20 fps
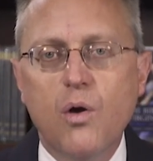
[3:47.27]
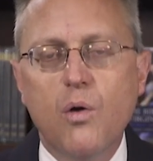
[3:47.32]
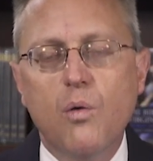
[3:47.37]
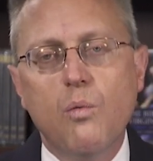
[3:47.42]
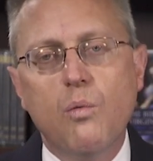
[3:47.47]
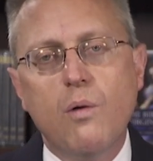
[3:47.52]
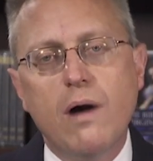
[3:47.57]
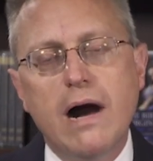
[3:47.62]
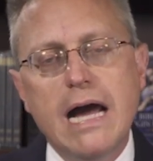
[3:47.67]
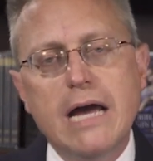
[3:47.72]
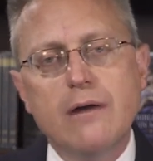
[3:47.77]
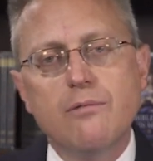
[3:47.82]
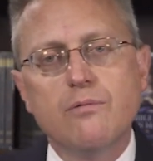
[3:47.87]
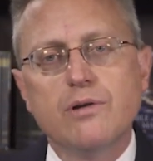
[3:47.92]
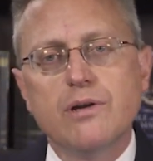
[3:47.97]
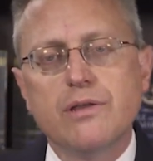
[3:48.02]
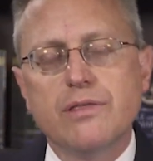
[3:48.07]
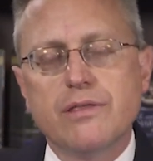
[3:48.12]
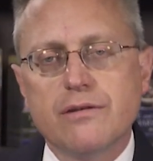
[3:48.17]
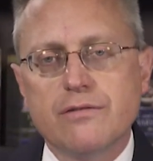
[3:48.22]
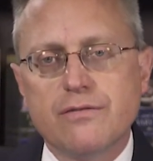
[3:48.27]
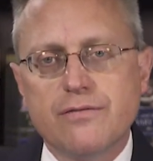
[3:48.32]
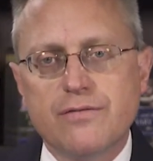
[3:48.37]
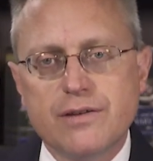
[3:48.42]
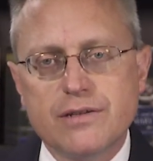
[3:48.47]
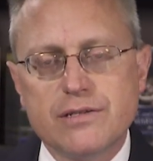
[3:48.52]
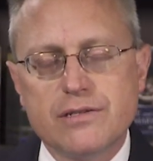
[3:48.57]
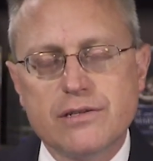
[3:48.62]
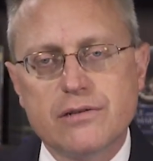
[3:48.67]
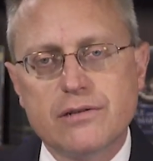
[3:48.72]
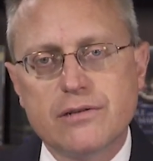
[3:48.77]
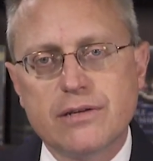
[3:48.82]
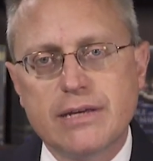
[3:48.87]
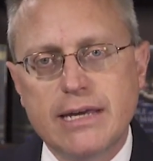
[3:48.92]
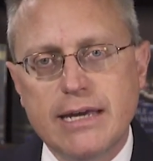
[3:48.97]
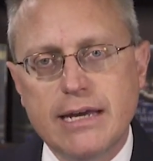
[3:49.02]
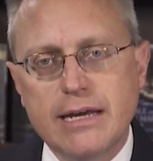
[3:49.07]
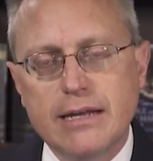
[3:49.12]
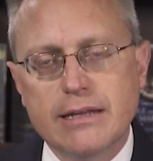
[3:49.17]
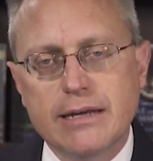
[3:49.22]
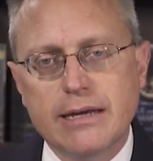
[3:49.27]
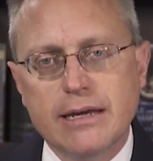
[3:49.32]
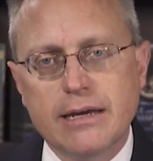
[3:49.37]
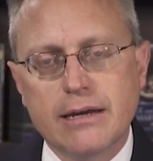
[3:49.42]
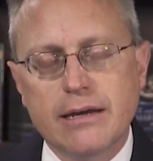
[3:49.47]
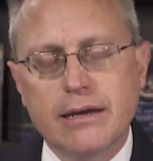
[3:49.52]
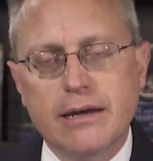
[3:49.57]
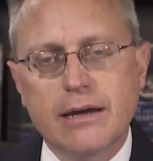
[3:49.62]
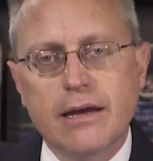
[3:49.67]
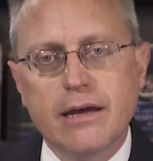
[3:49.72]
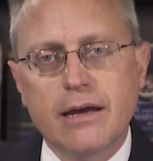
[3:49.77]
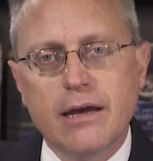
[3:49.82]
why would the physical healing